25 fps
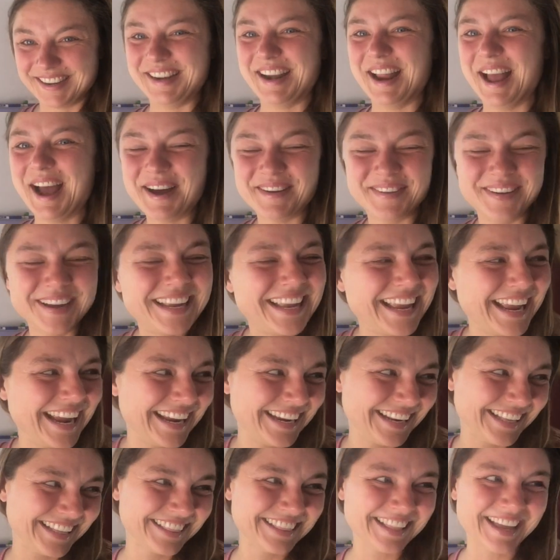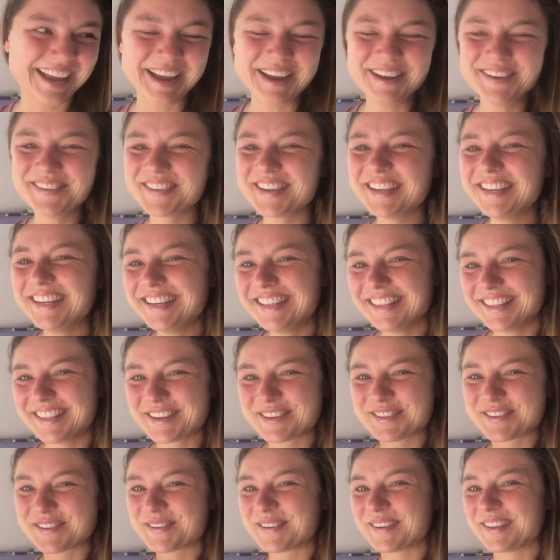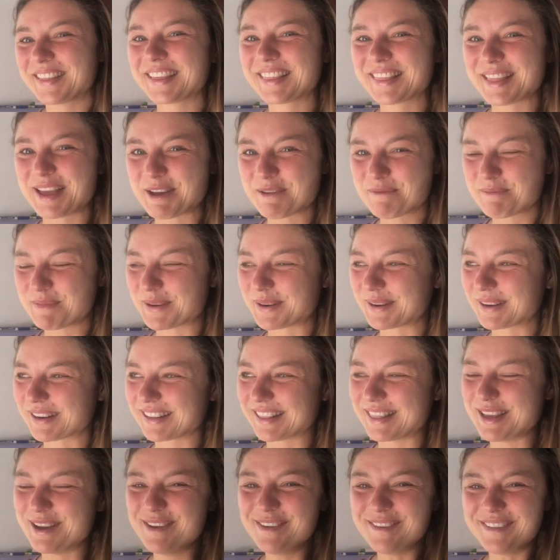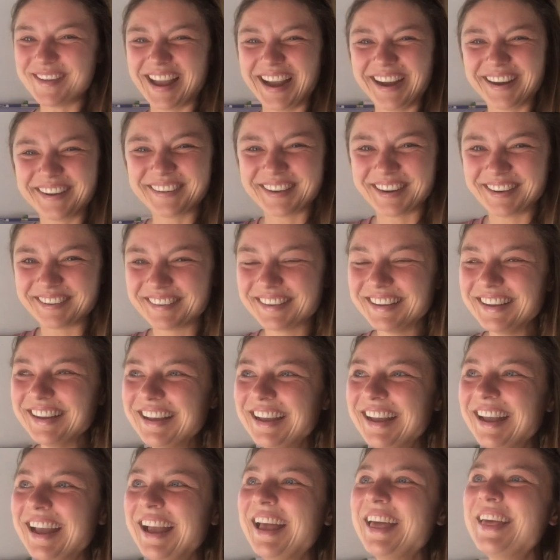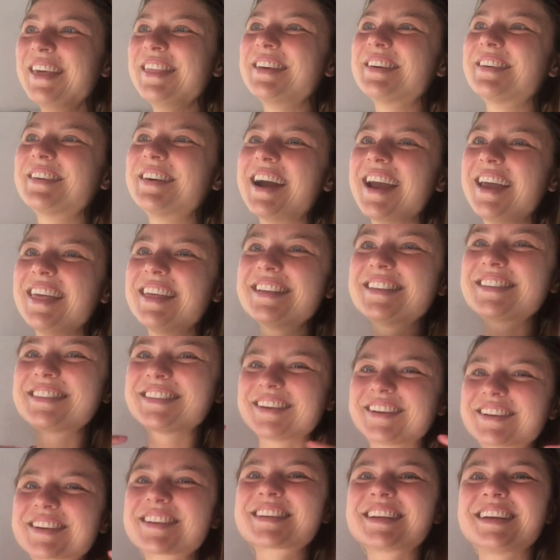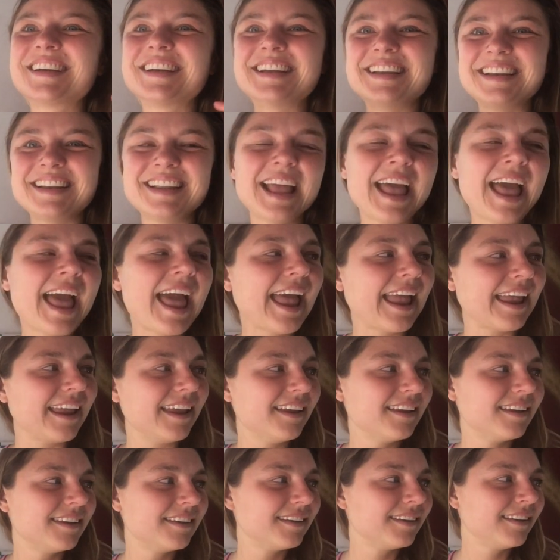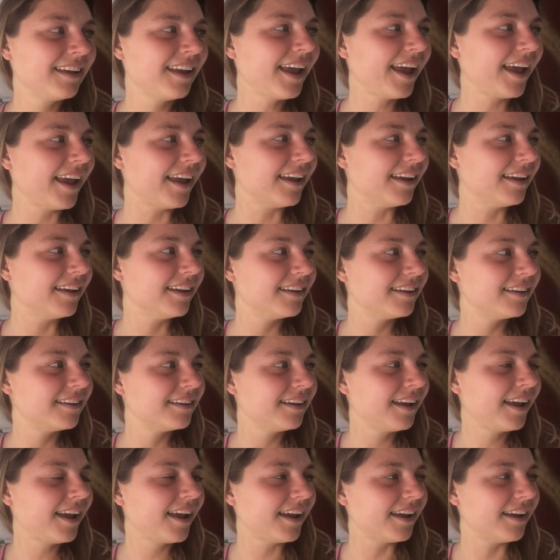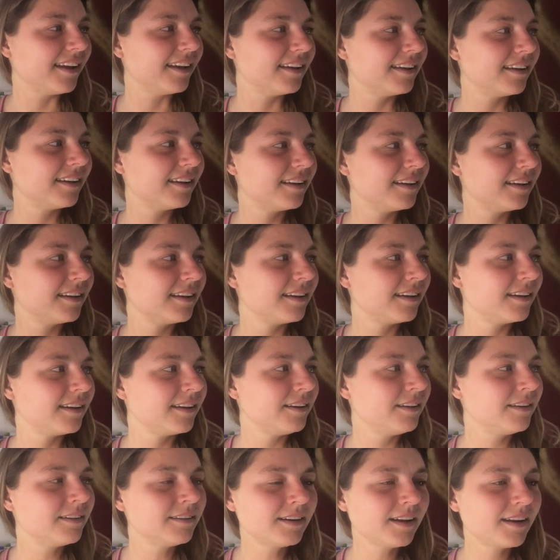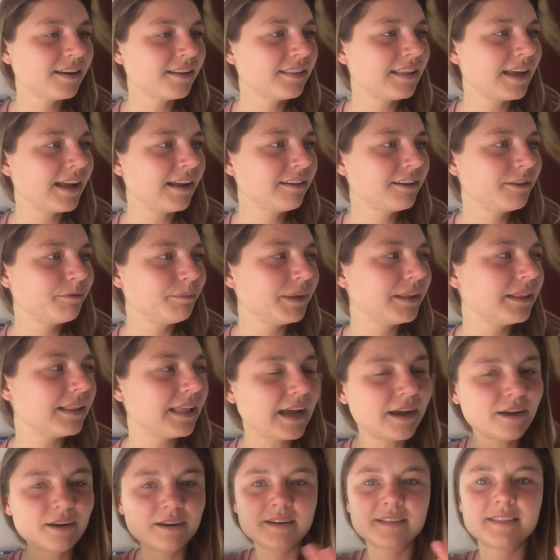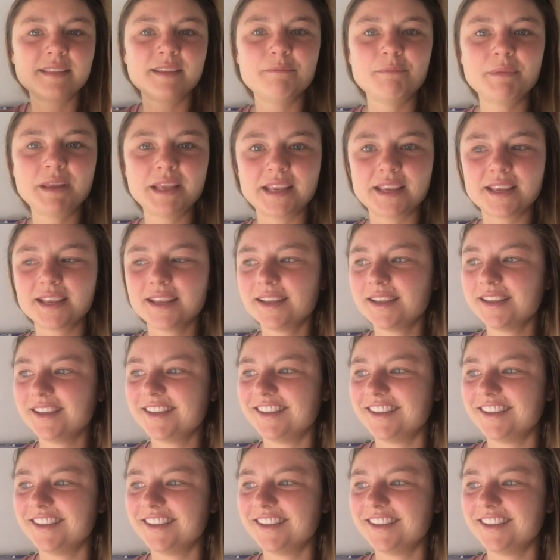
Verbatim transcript: navigating life, there's a really loud bird in the background. The way that social and hey, hey, hey, you're not allowed to be louder than me.